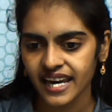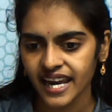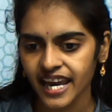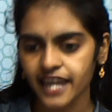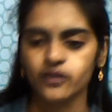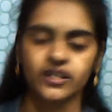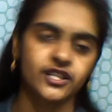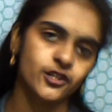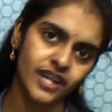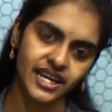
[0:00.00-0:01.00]
A unit.
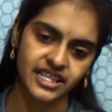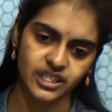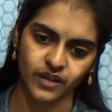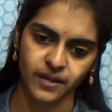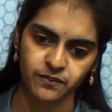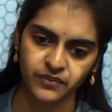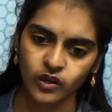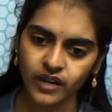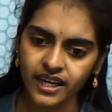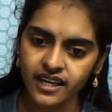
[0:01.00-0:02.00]
So A square.
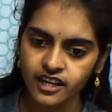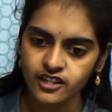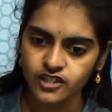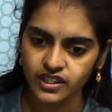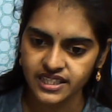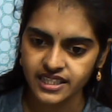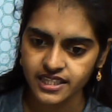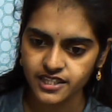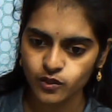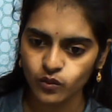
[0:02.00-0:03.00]
Okay. So this
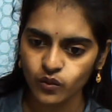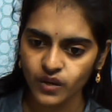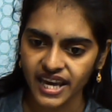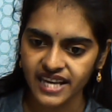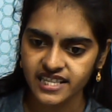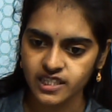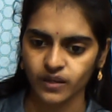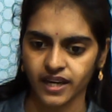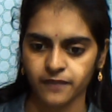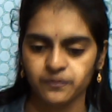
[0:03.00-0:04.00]
is 2A
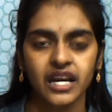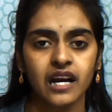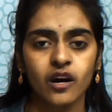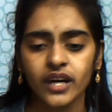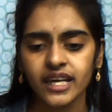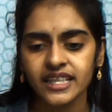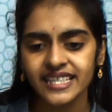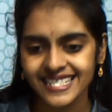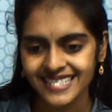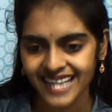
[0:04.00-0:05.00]
square. Okay.
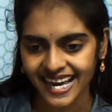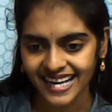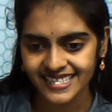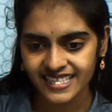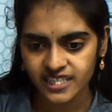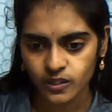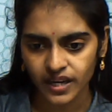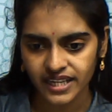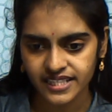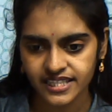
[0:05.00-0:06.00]
This is AC
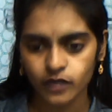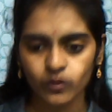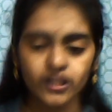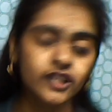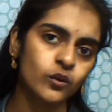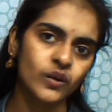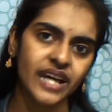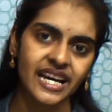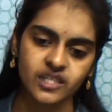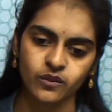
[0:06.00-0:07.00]
square is equal to
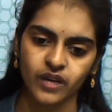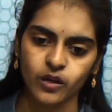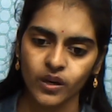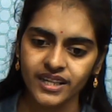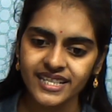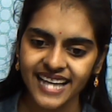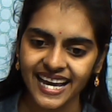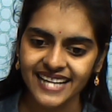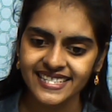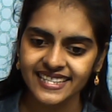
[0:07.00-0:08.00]
2A square. What is
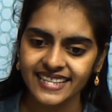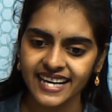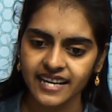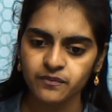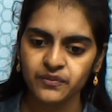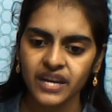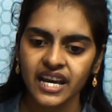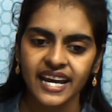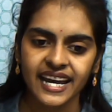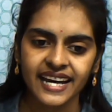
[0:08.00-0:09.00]
AC then?
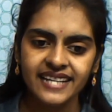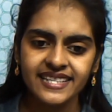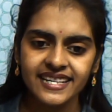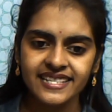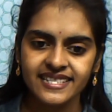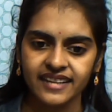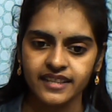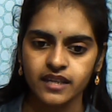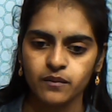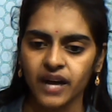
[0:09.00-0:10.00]
AC is
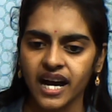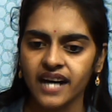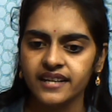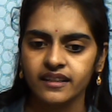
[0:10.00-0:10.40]
nothing but